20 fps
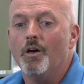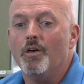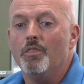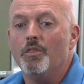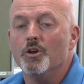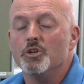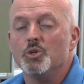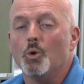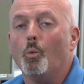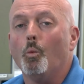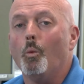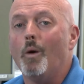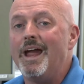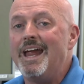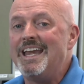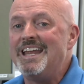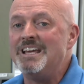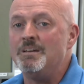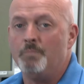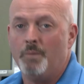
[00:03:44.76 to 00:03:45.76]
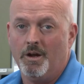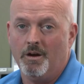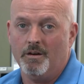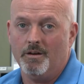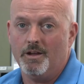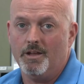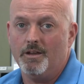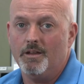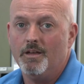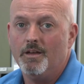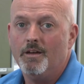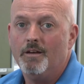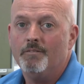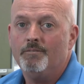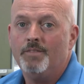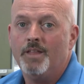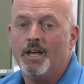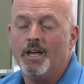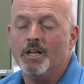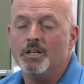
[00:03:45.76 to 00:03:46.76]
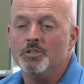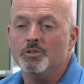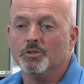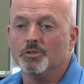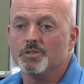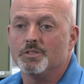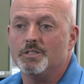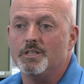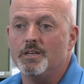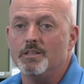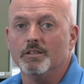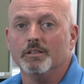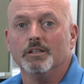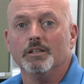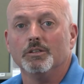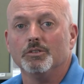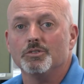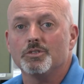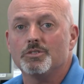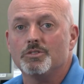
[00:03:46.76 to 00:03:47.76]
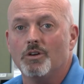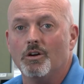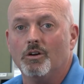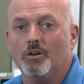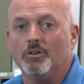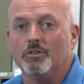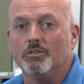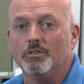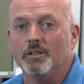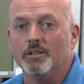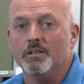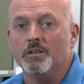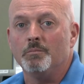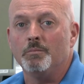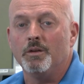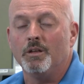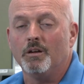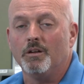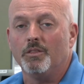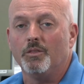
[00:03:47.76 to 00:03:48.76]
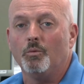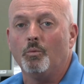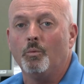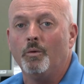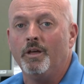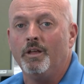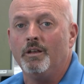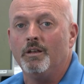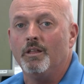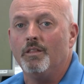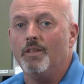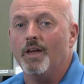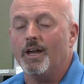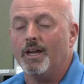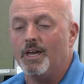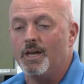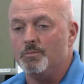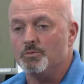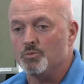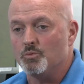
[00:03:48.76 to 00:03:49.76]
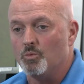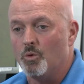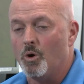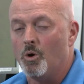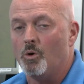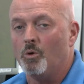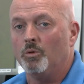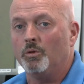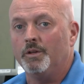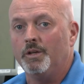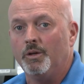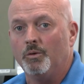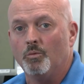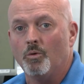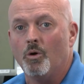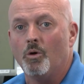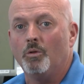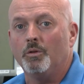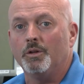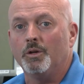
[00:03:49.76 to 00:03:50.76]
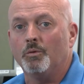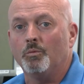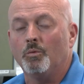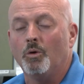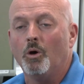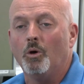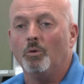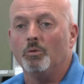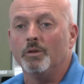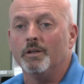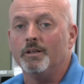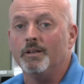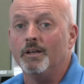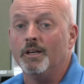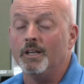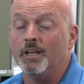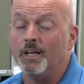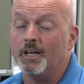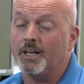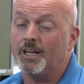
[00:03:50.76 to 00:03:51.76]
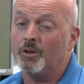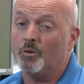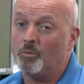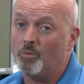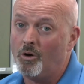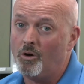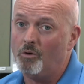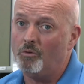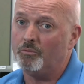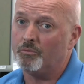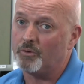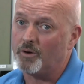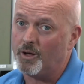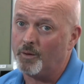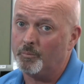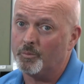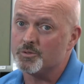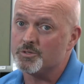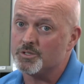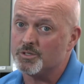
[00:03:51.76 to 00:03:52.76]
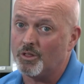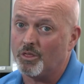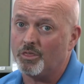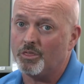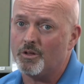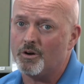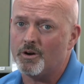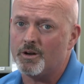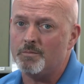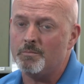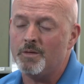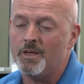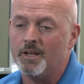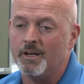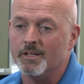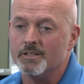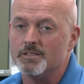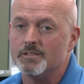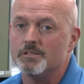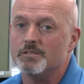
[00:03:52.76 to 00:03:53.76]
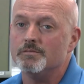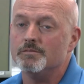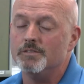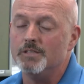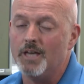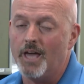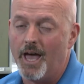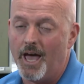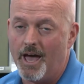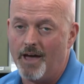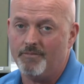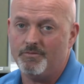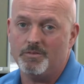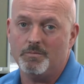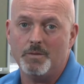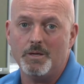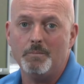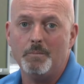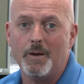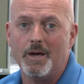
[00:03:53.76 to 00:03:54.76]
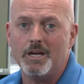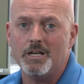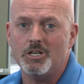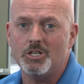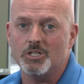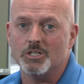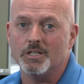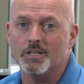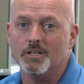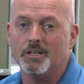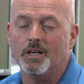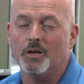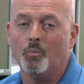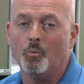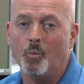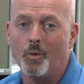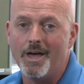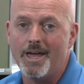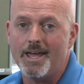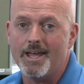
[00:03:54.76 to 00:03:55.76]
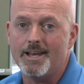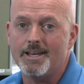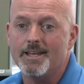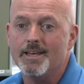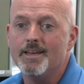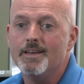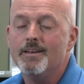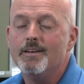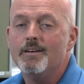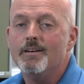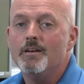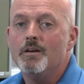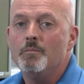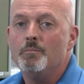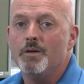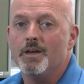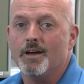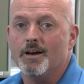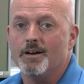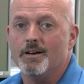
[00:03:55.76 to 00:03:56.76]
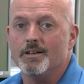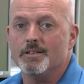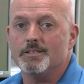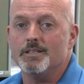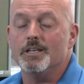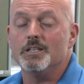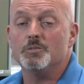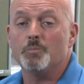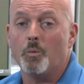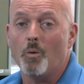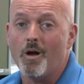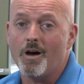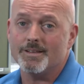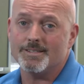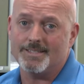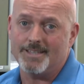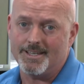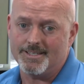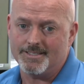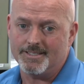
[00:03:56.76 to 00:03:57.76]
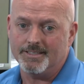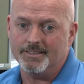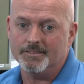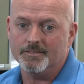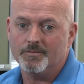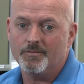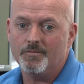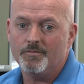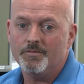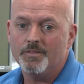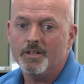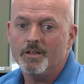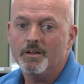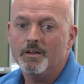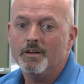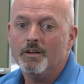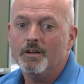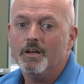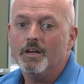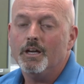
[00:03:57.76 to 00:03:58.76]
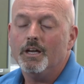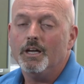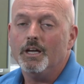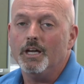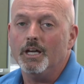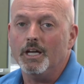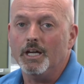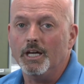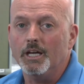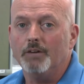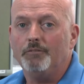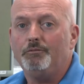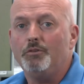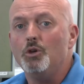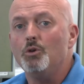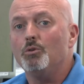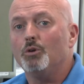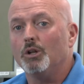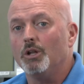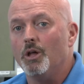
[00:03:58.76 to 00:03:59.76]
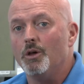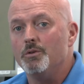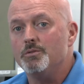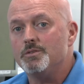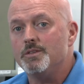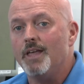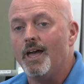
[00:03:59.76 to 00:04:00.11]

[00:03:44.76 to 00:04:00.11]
there's a waiting period, and you'll see the little circle in the middle of the window that keeps rolling and rolling and rolling, and it can roll for upwards to 30 minutes. You have to be patient and wait because it's processing. If you close